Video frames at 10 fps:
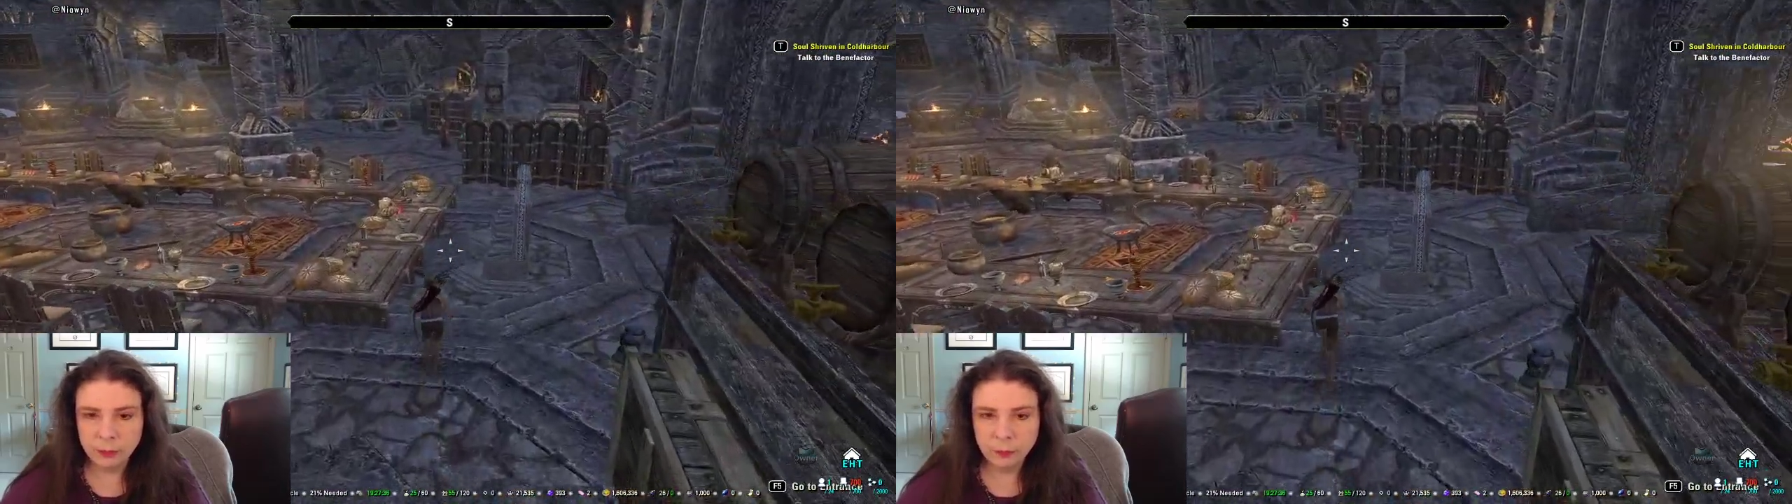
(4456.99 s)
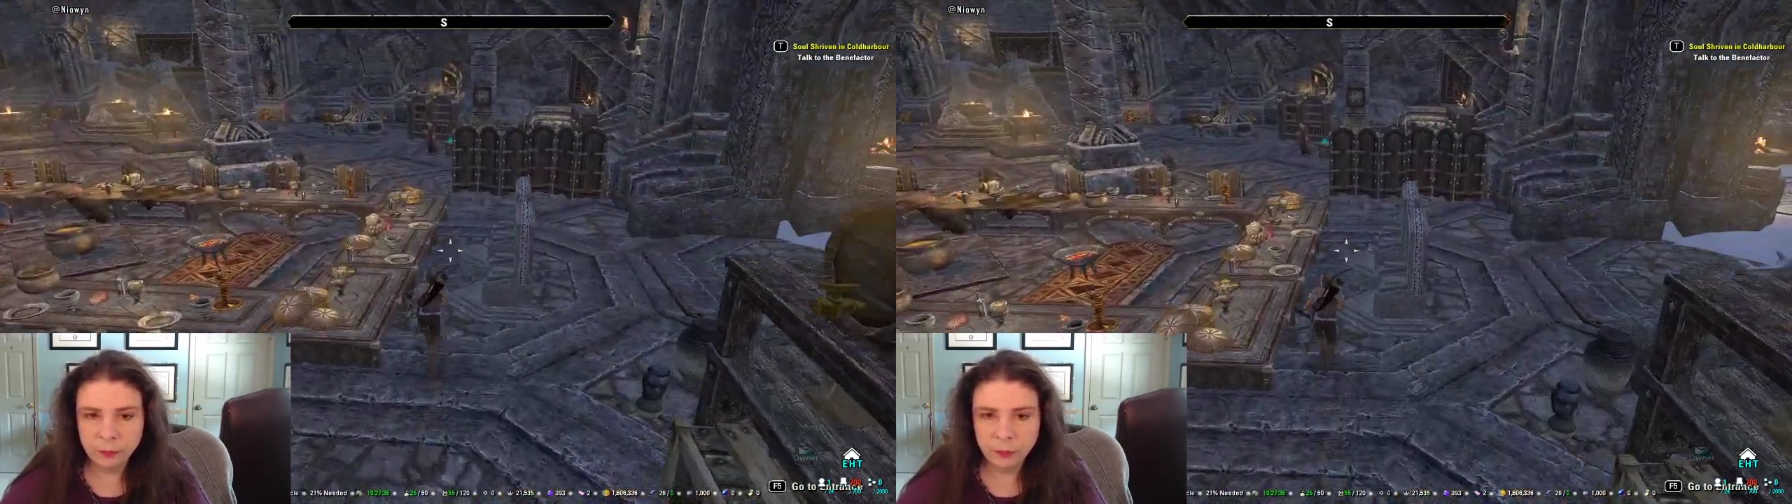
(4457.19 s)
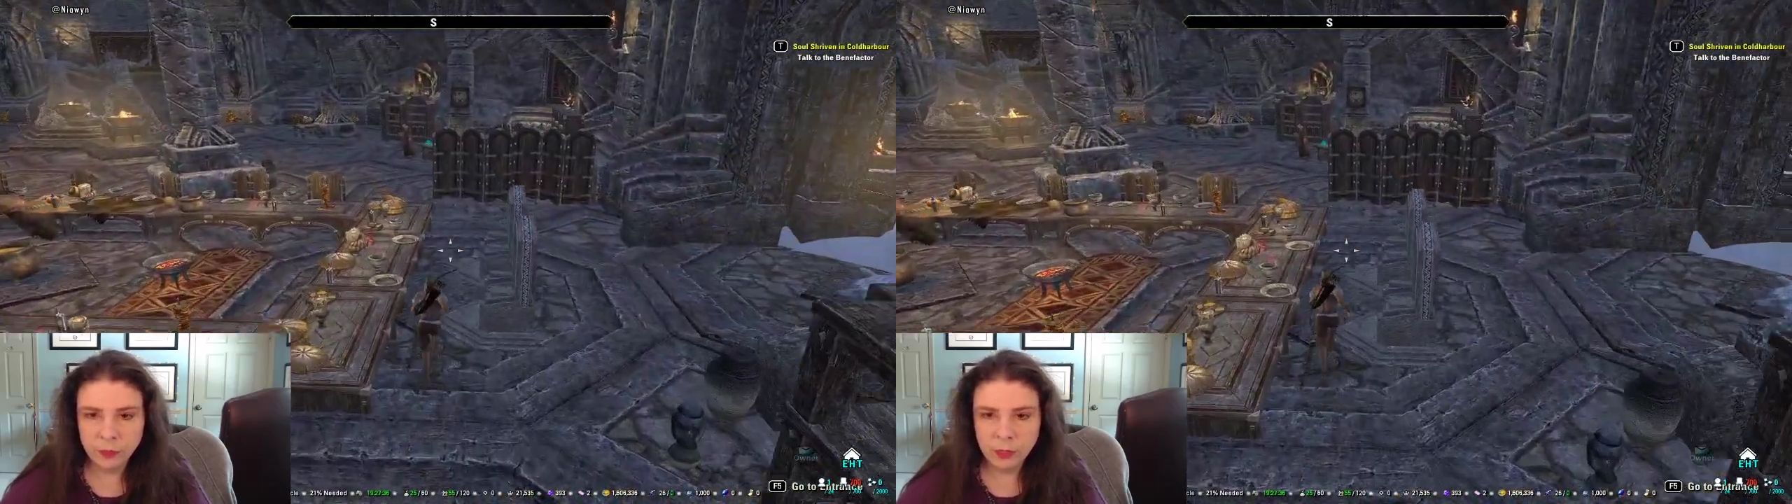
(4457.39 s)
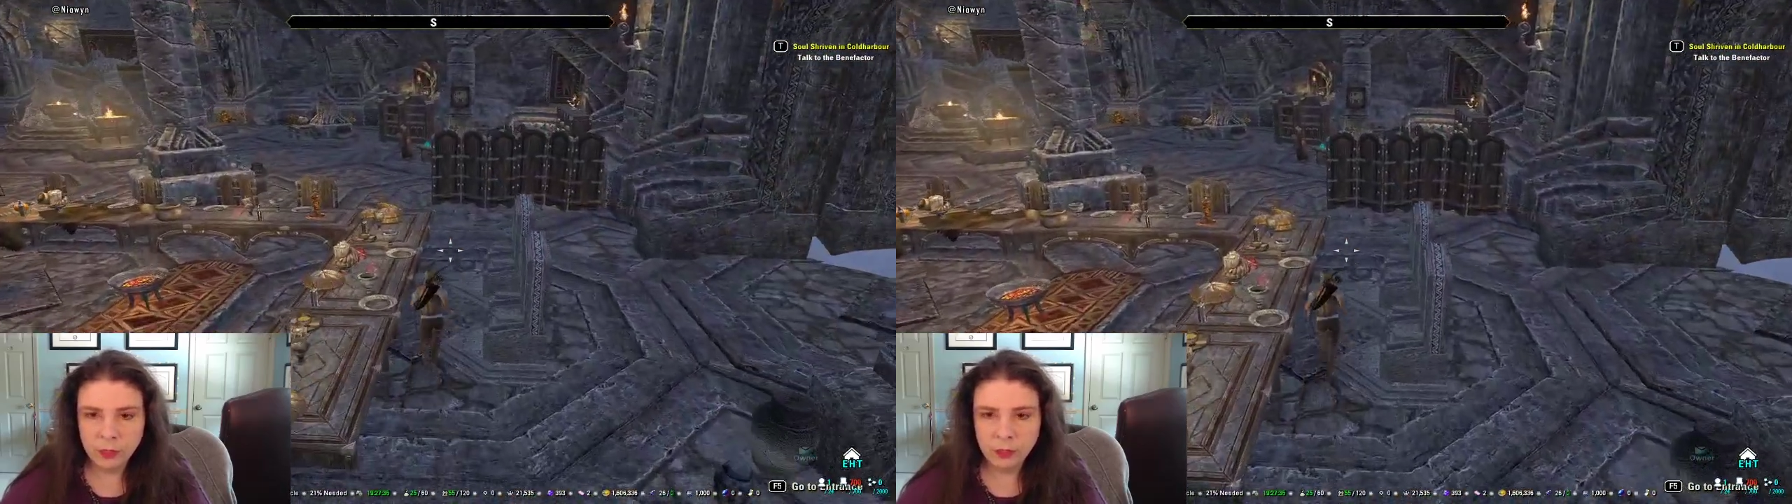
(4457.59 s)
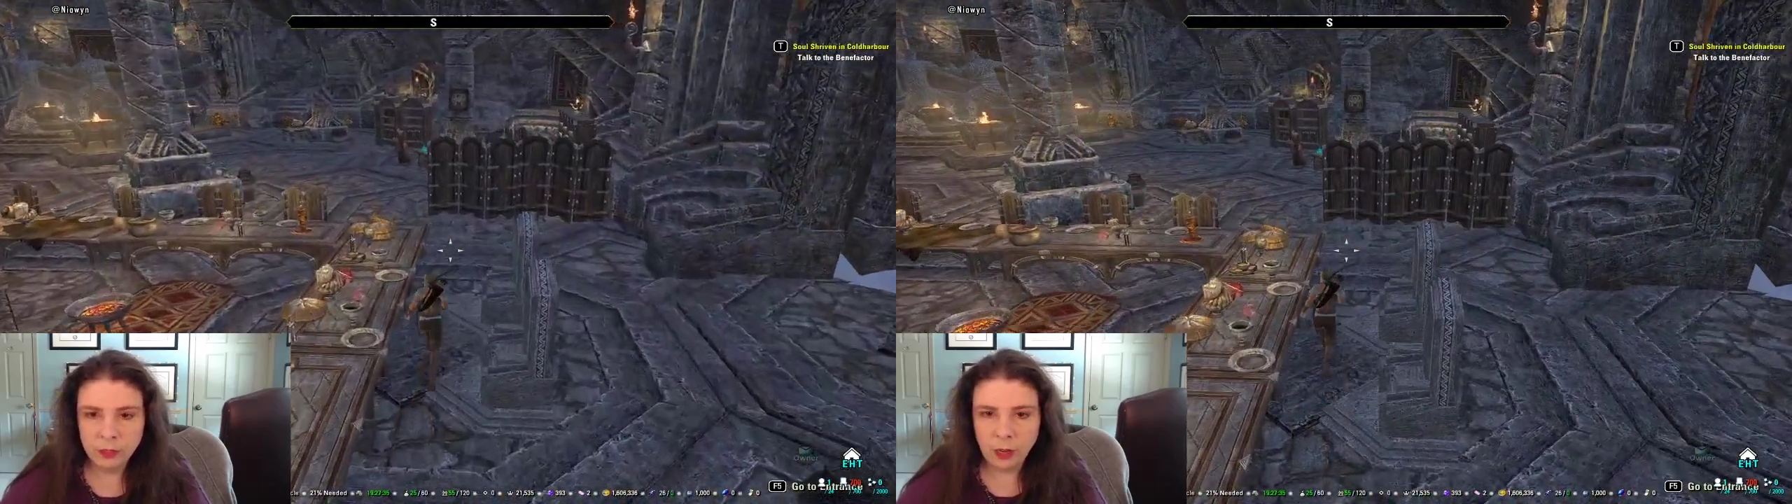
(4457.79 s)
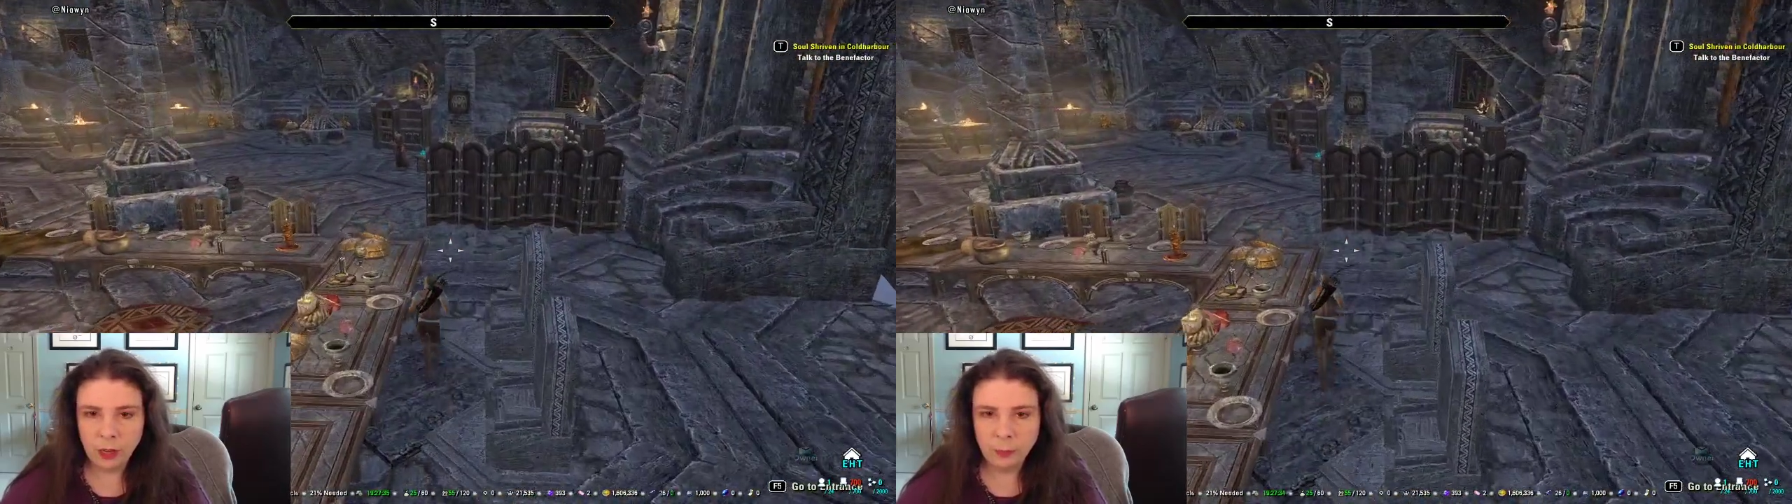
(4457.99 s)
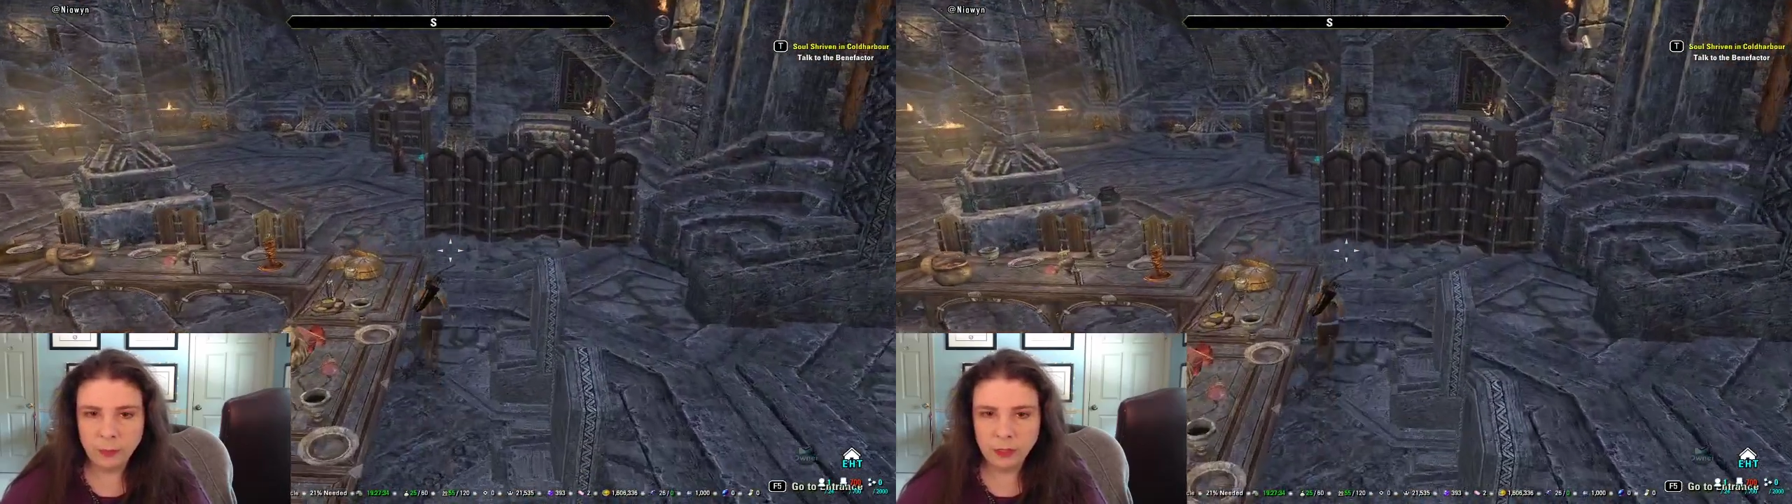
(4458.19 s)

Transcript: noms in me,